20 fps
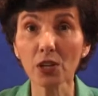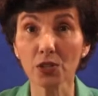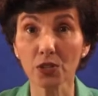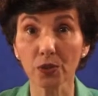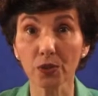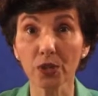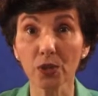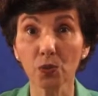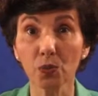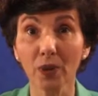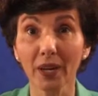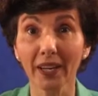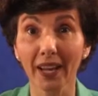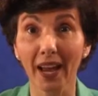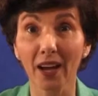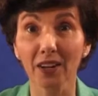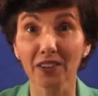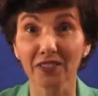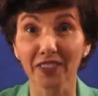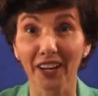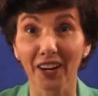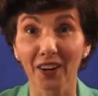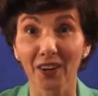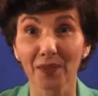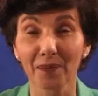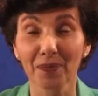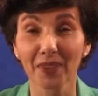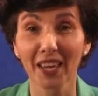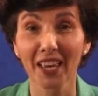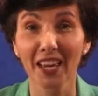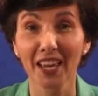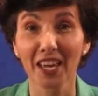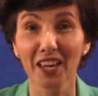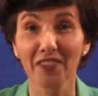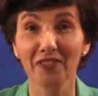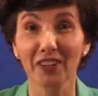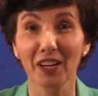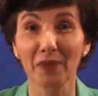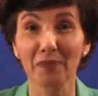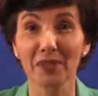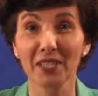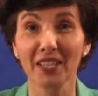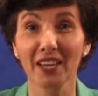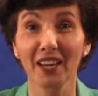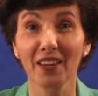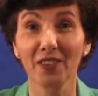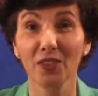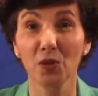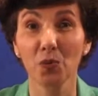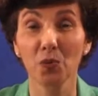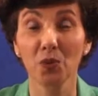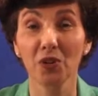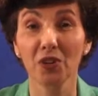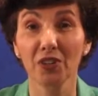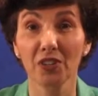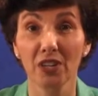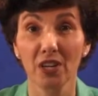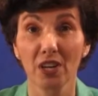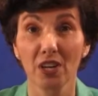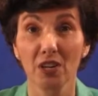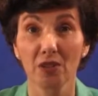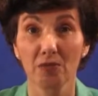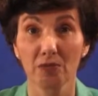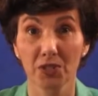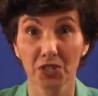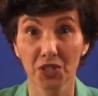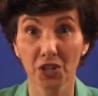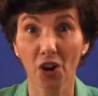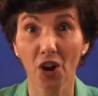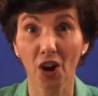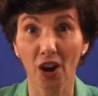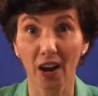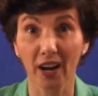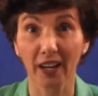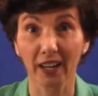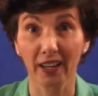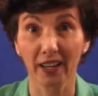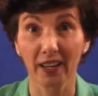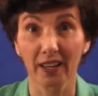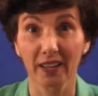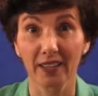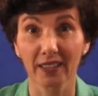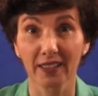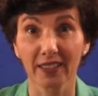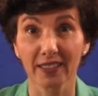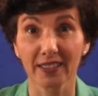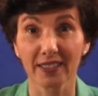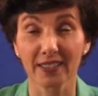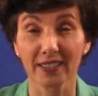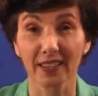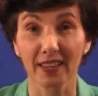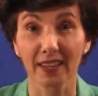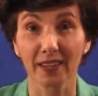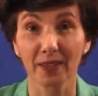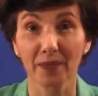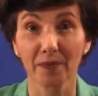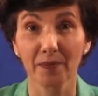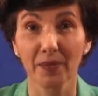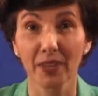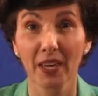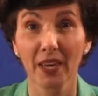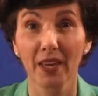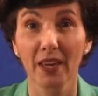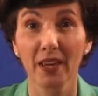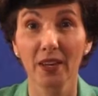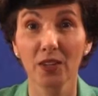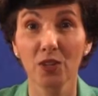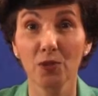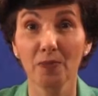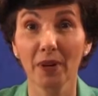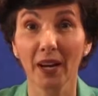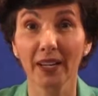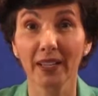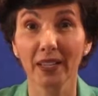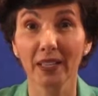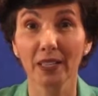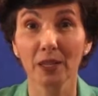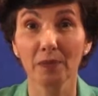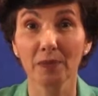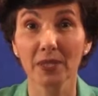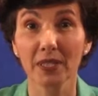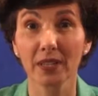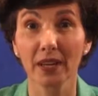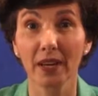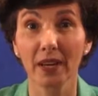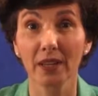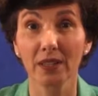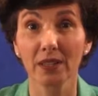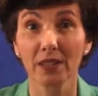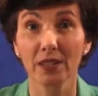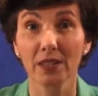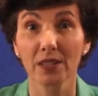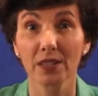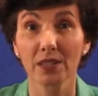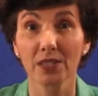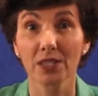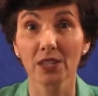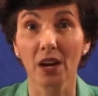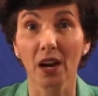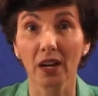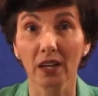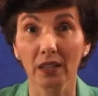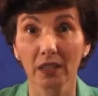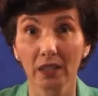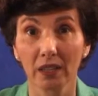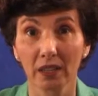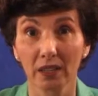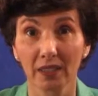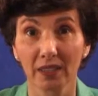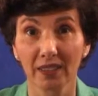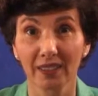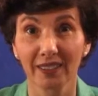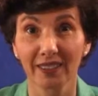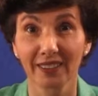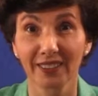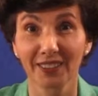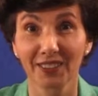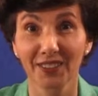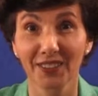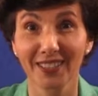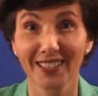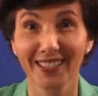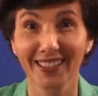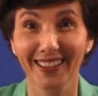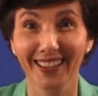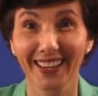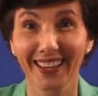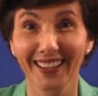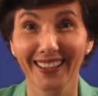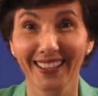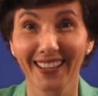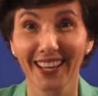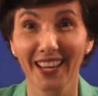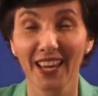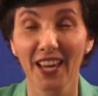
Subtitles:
So you run out of air. If I'm saying the word jog, let's say, you might end up saying jock. You see that?